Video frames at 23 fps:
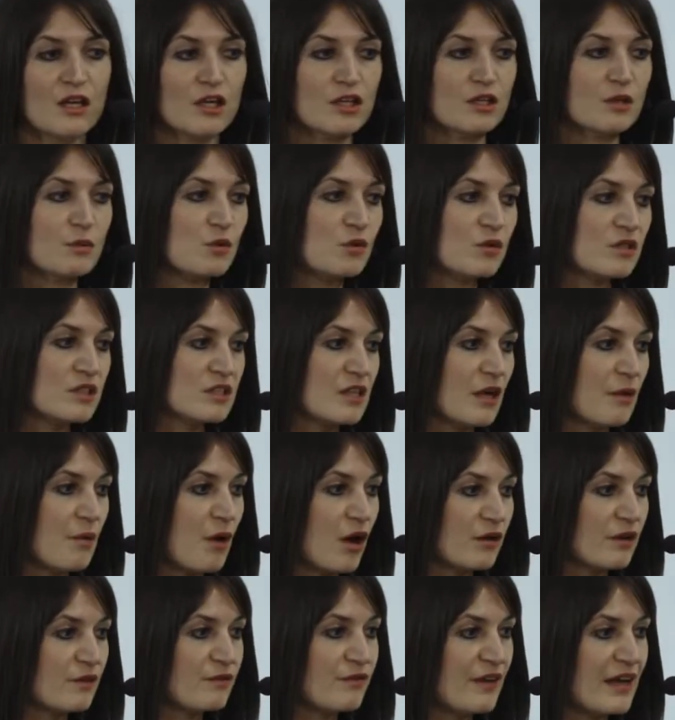you also
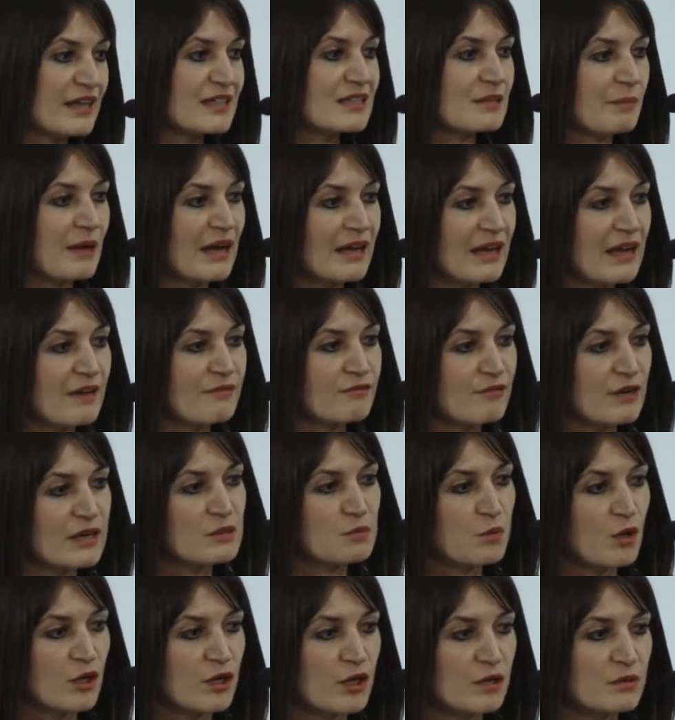aren't affected by
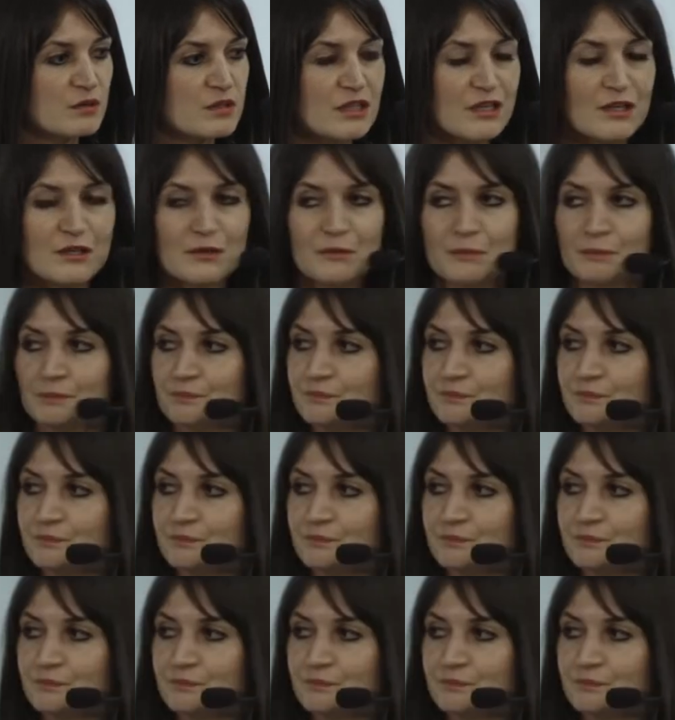FRS 102.